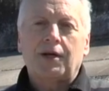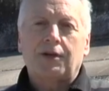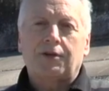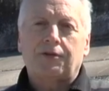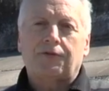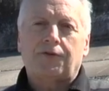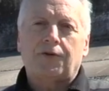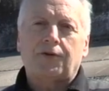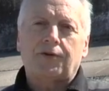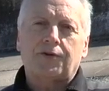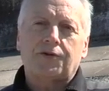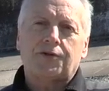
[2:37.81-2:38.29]

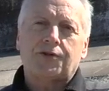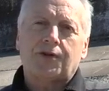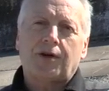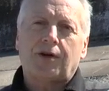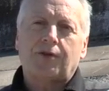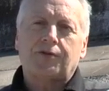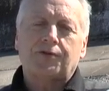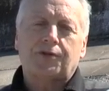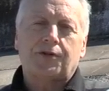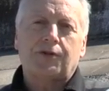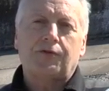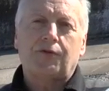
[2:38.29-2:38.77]
the photo
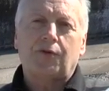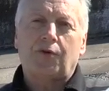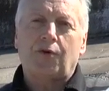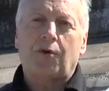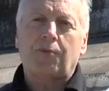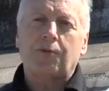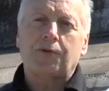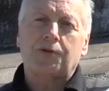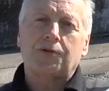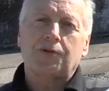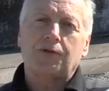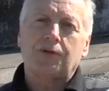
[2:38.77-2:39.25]
styles give you an
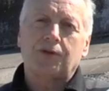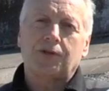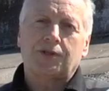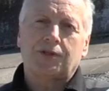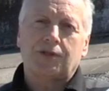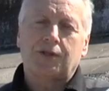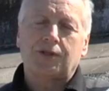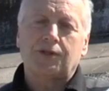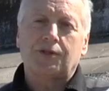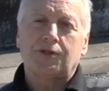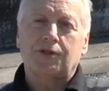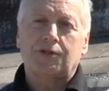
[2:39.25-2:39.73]

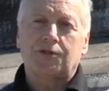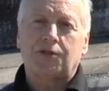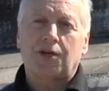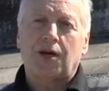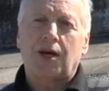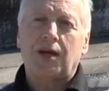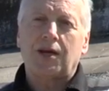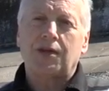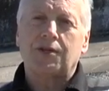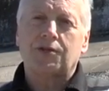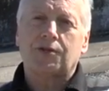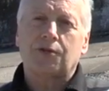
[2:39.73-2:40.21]
opportunity to
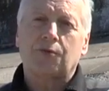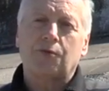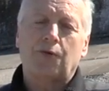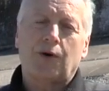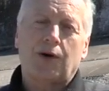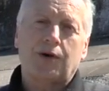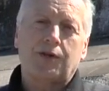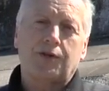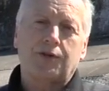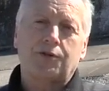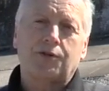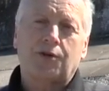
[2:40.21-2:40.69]
change the
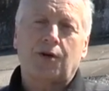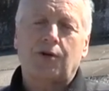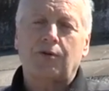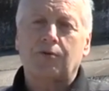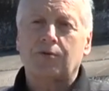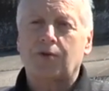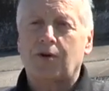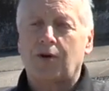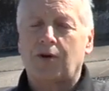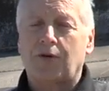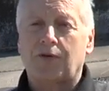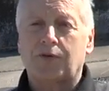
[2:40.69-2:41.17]
way the
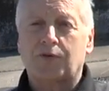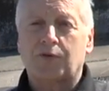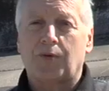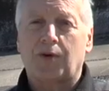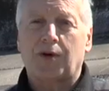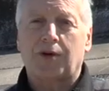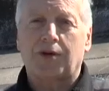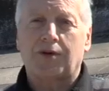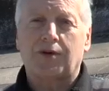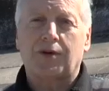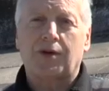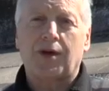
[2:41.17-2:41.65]
tone curves
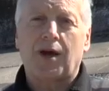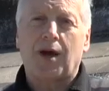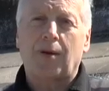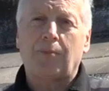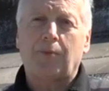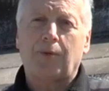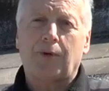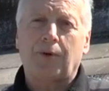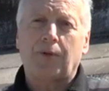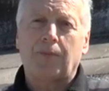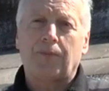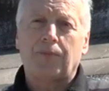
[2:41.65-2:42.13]
work in the
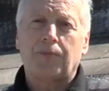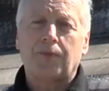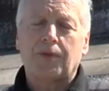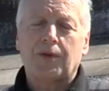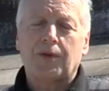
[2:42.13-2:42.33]
camera.